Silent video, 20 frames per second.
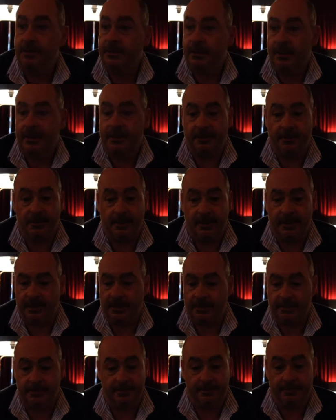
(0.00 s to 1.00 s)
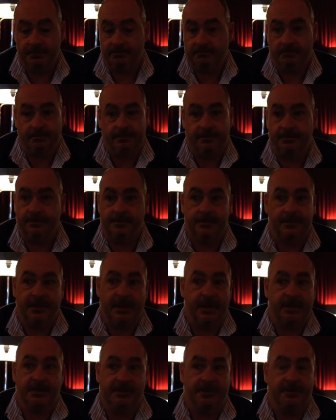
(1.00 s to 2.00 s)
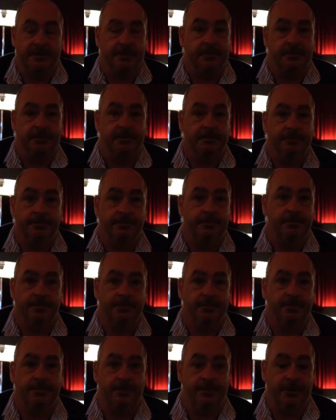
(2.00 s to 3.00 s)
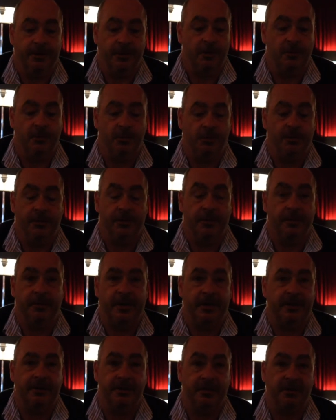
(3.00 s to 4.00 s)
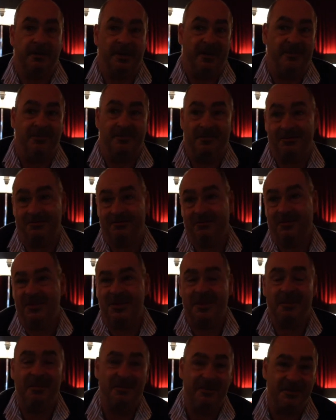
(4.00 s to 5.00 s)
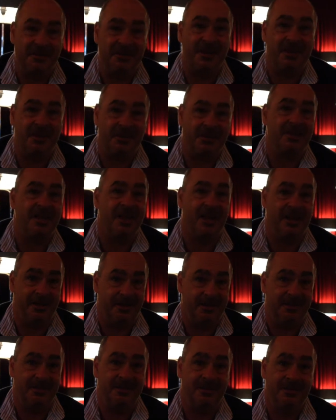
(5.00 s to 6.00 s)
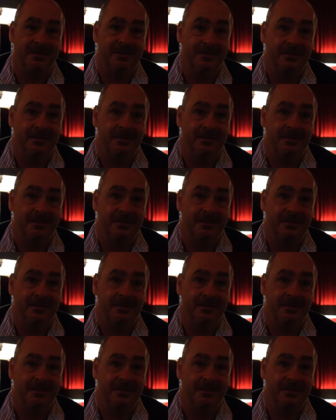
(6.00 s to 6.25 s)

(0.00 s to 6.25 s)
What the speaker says: And they're like, guys, they're cool, they're amazing. Some even send us clients.